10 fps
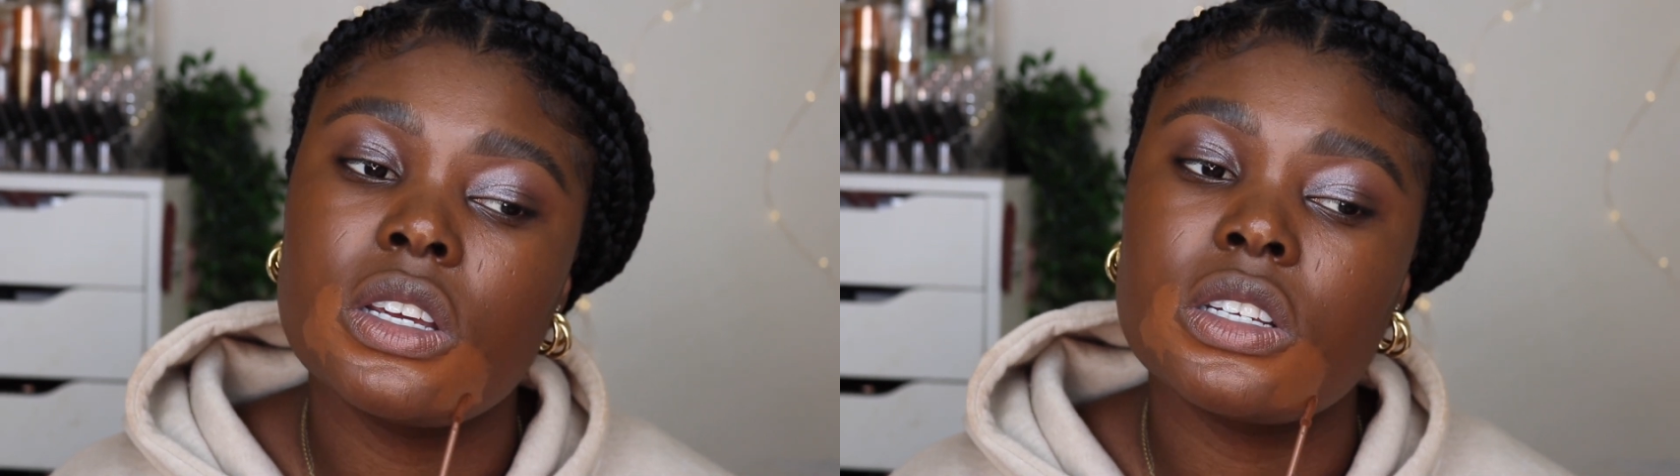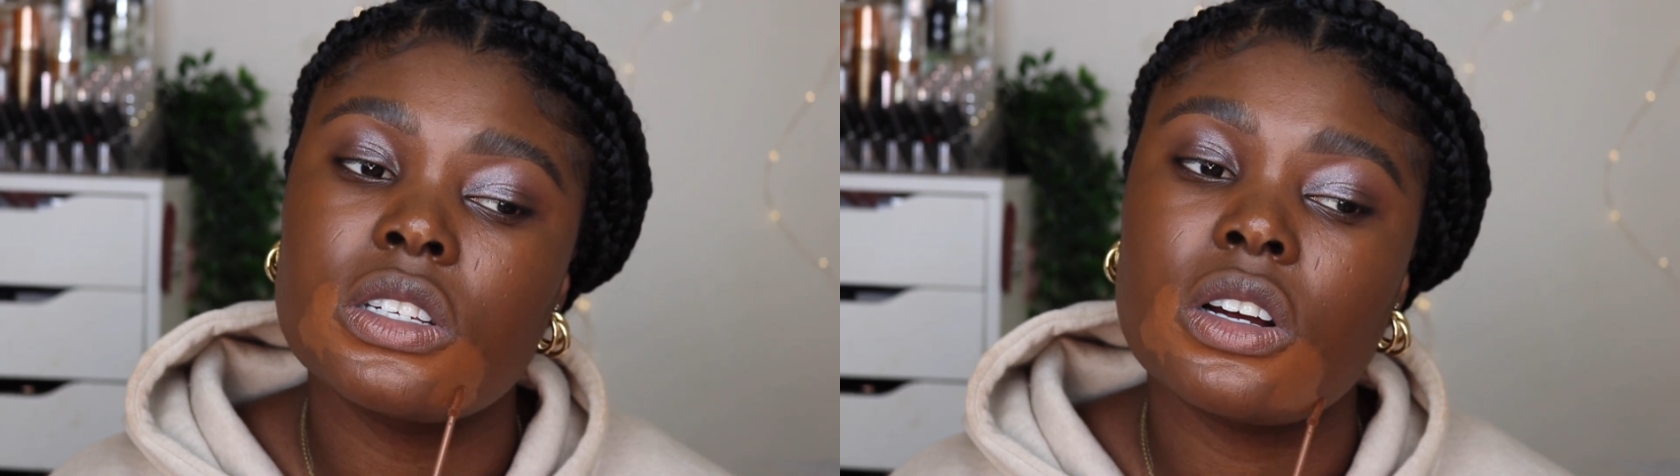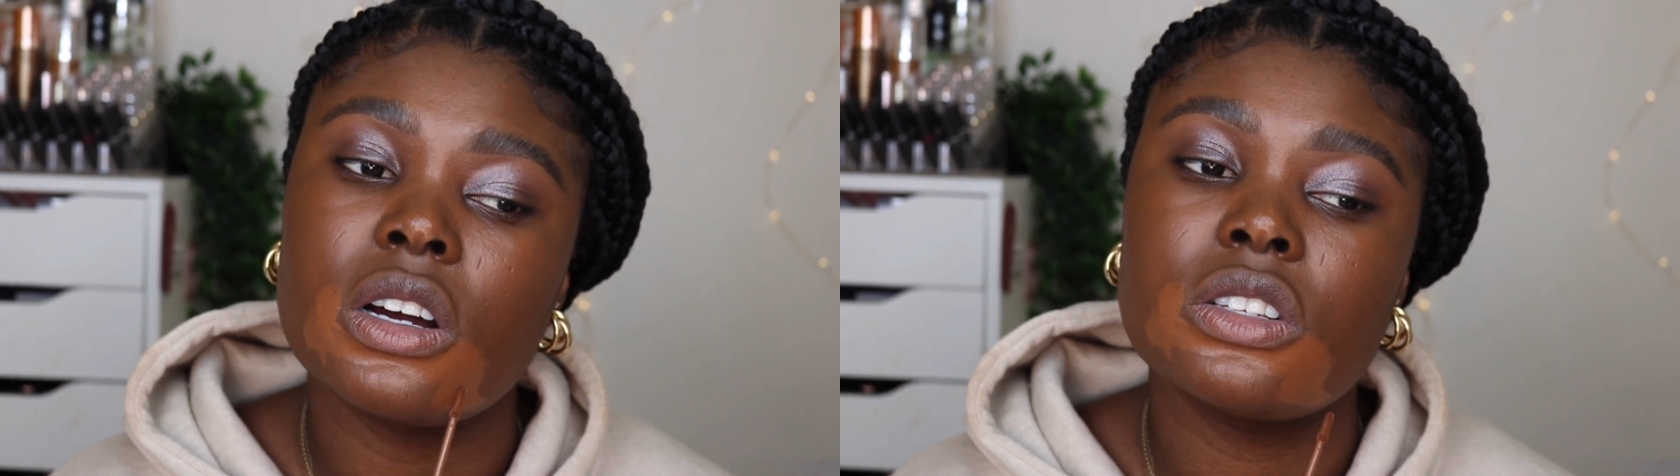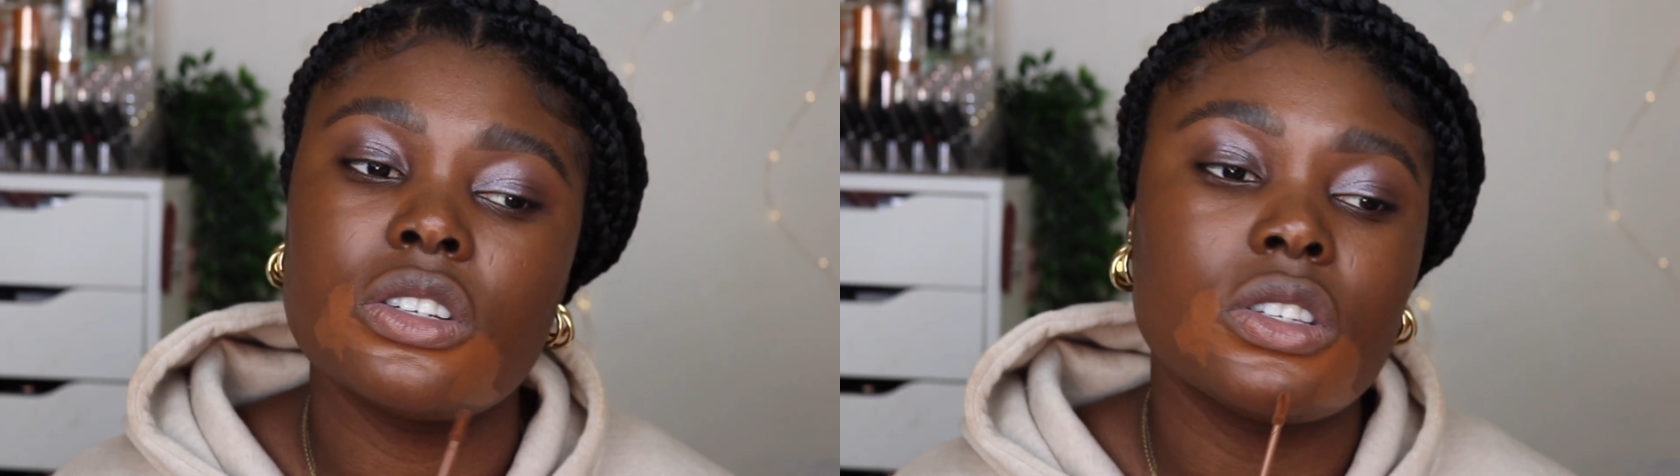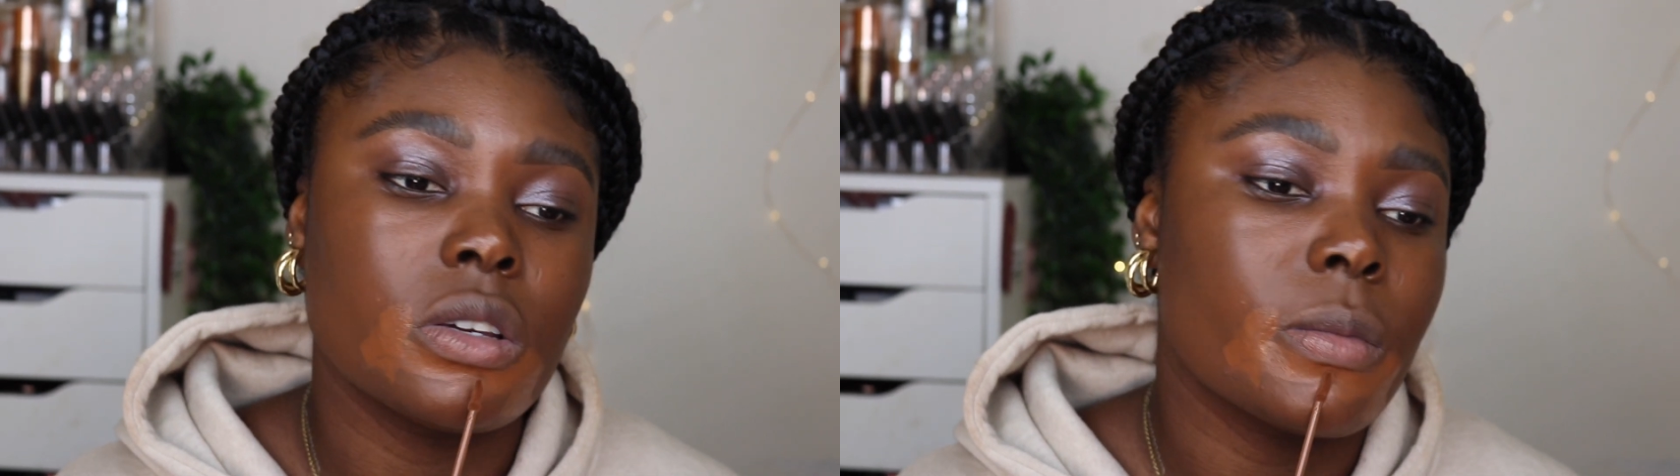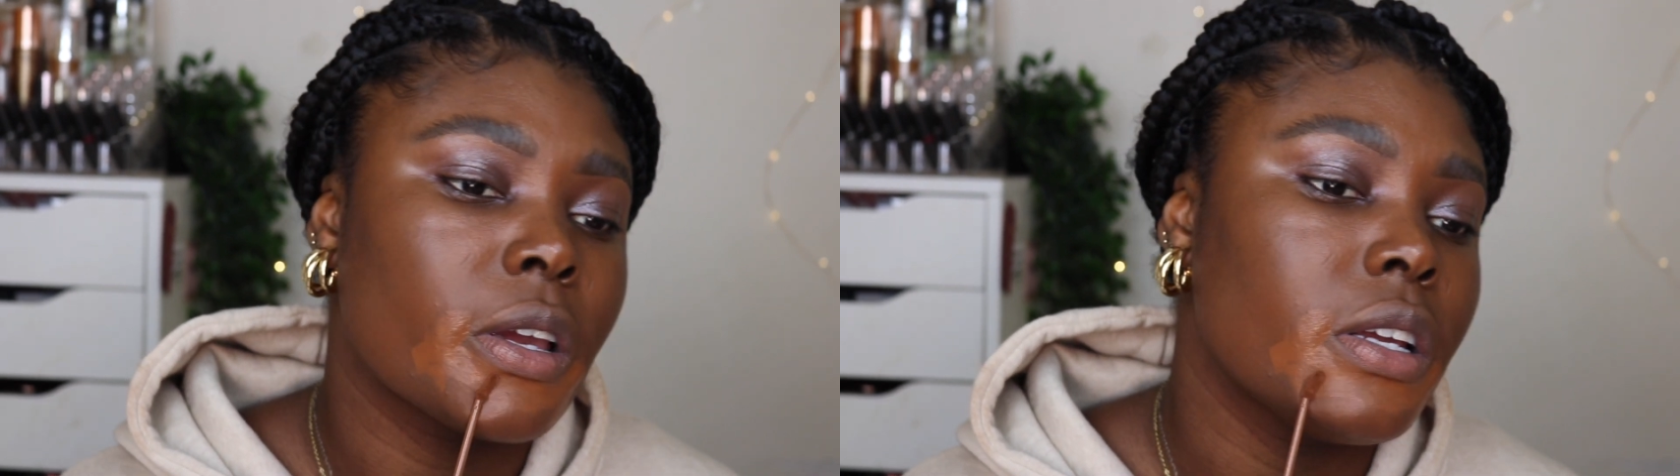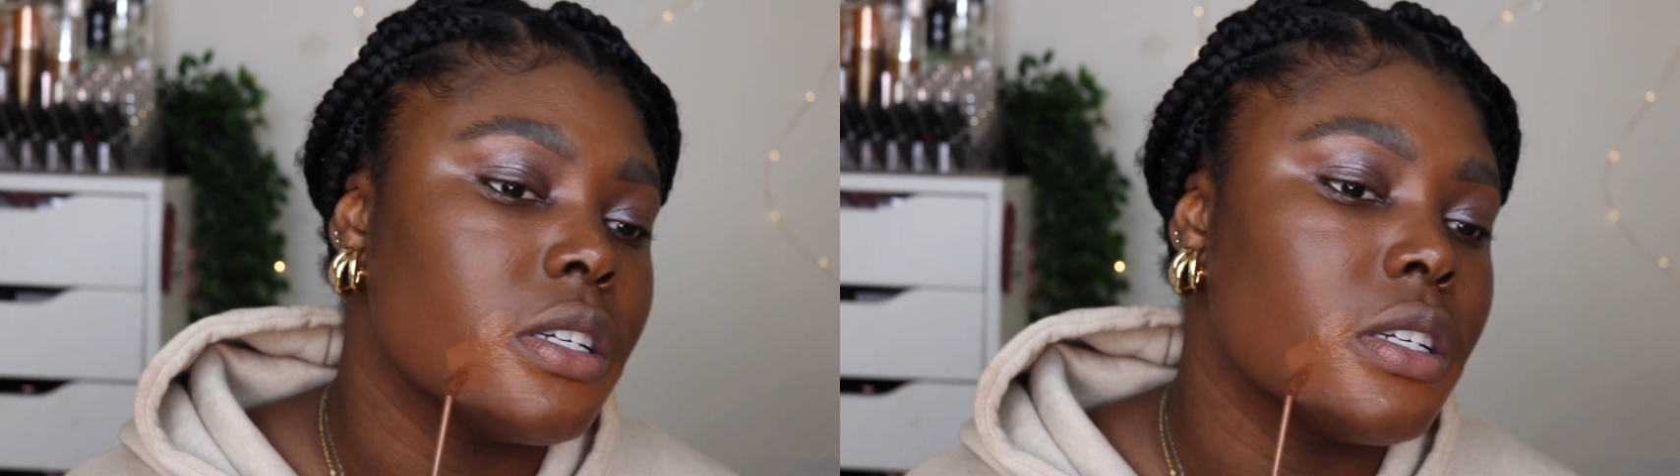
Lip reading: it's starting to do my head